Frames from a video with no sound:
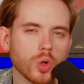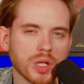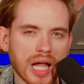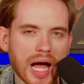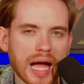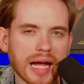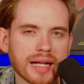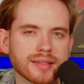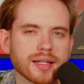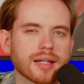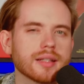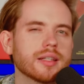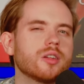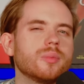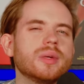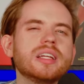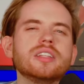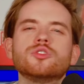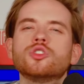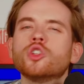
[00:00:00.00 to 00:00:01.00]
light, a little
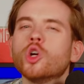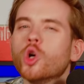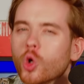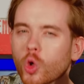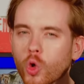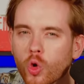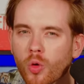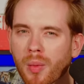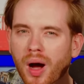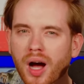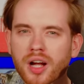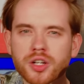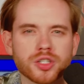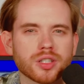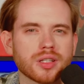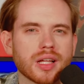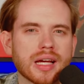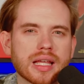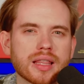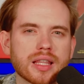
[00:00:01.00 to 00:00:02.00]
bit too much
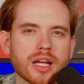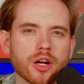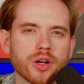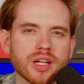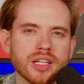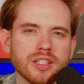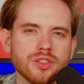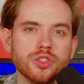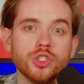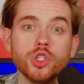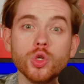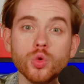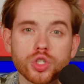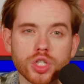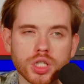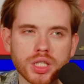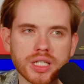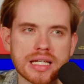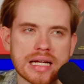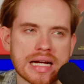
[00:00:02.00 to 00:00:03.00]
like there is
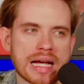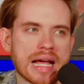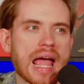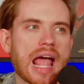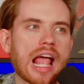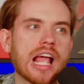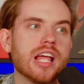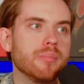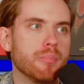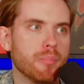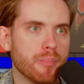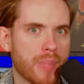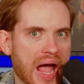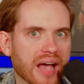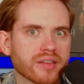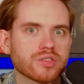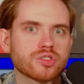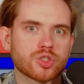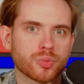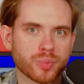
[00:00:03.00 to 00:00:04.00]
usually a
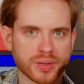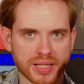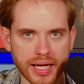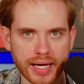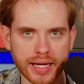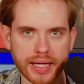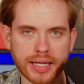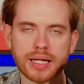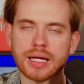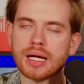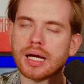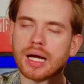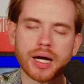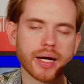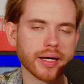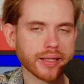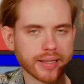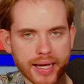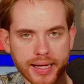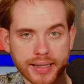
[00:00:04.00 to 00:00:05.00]
best play
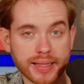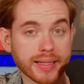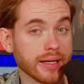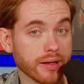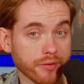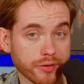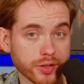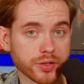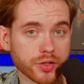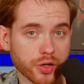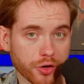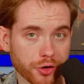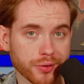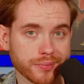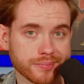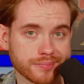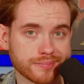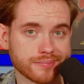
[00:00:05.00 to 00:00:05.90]
on any given turn.